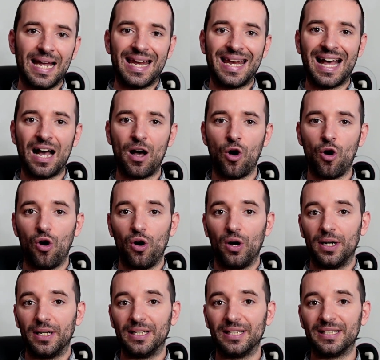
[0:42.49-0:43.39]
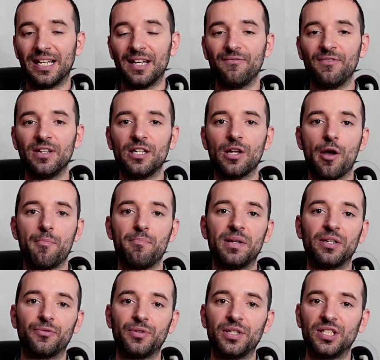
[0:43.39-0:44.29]
Now in the same video I've
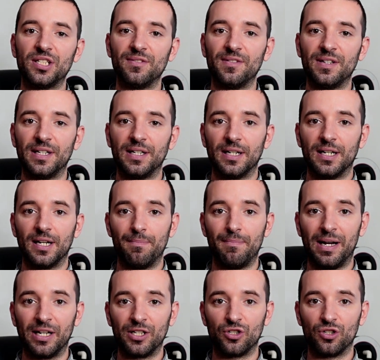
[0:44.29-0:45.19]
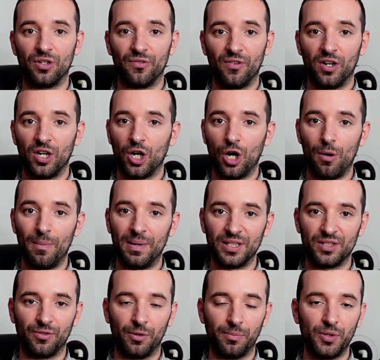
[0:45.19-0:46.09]
been receiving a bunch of
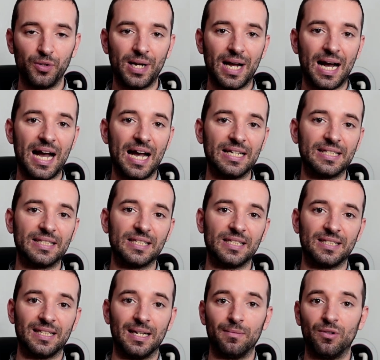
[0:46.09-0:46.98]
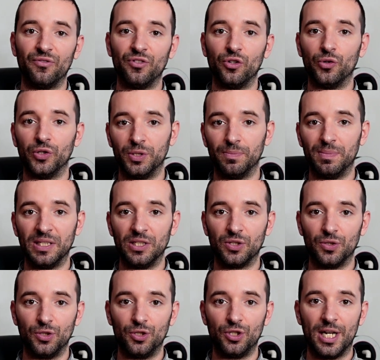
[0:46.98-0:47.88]
comments from you guys. Some of you has been
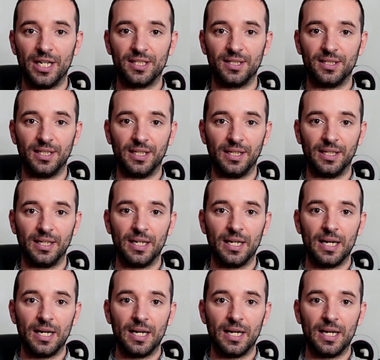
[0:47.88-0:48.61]
suggesting